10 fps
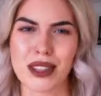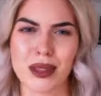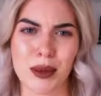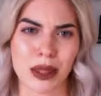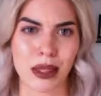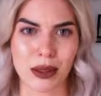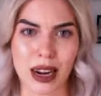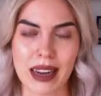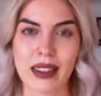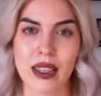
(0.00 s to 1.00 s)
It just wouldn't look
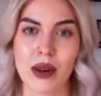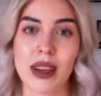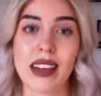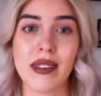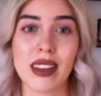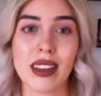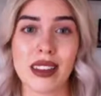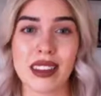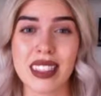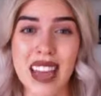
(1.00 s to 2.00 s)
right. So even
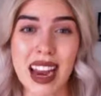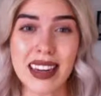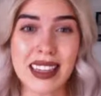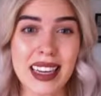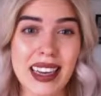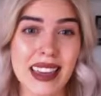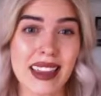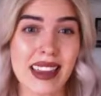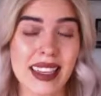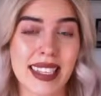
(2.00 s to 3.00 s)
tiny
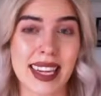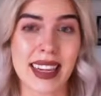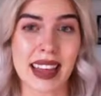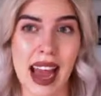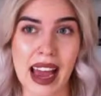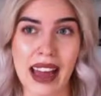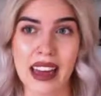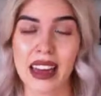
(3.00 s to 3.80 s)
things like that